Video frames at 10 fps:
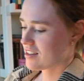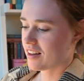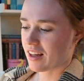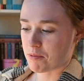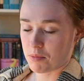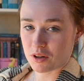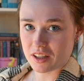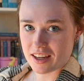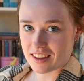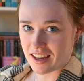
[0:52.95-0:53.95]
little book
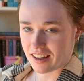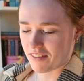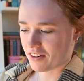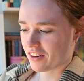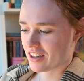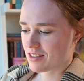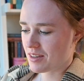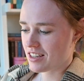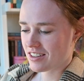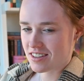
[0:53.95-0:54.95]
light that I got for
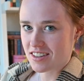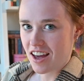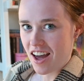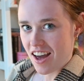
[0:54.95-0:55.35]
Christmas.